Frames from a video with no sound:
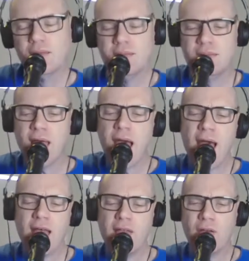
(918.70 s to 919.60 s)
Cause
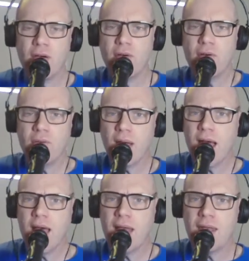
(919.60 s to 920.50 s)
I know
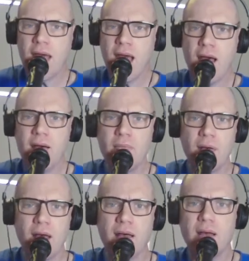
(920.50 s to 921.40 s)
a
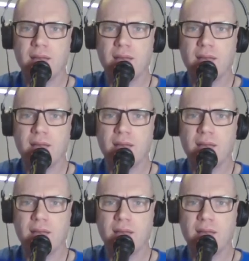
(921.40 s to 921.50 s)
number,